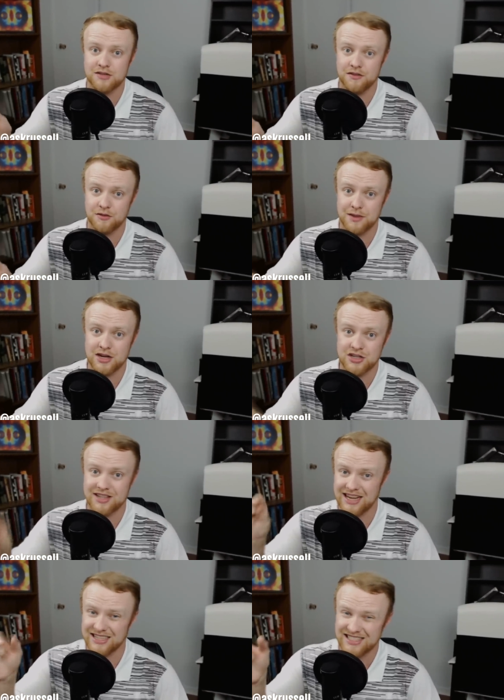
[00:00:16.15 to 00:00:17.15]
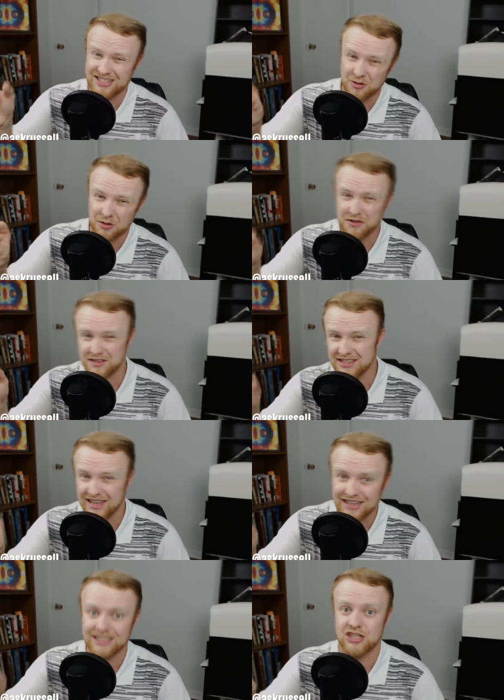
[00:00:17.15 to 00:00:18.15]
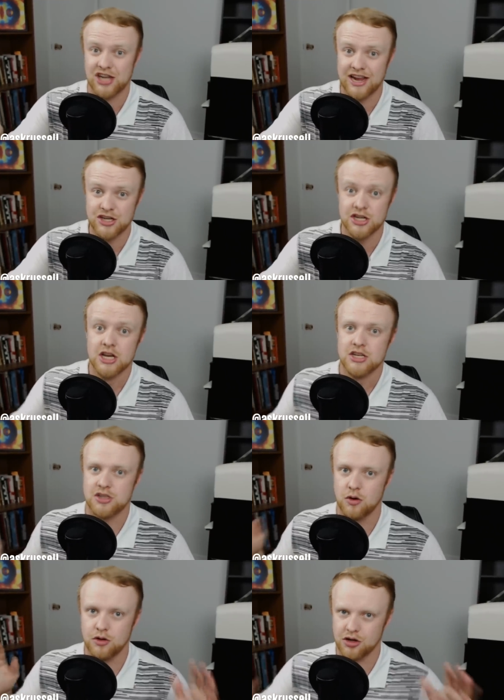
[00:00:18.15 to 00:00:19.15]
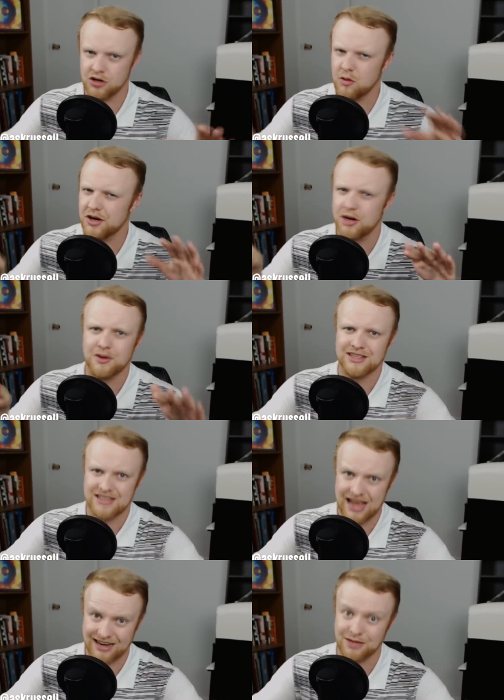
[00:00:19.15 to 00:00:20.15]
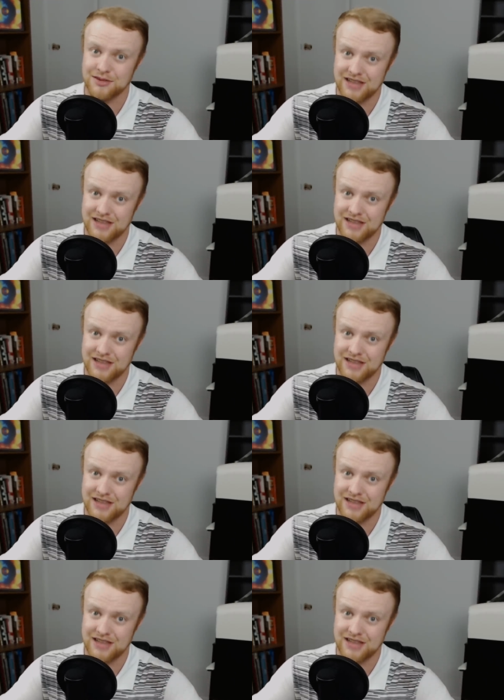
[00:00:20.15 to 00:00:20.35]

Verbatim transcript: of information that has sort of slightly changed, so you're going to want to know exactly what's